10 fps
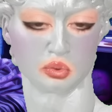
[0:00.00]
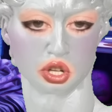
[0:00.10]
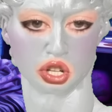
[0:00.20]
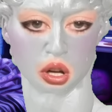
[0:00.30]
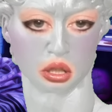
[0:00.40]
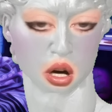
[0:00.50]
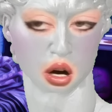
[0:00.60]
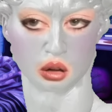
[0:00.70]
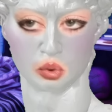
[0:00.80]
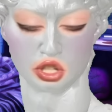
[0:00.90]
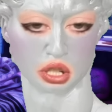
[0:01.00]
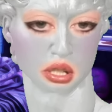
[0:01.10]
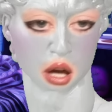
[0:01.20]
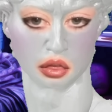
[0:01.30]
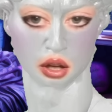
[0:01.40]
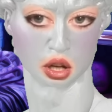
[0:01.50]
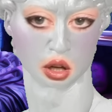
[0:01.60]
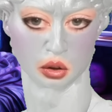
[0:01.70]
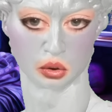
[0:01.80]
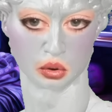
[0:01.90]
with Chantel, which is nothing
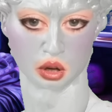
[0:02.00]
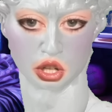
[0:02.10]
new.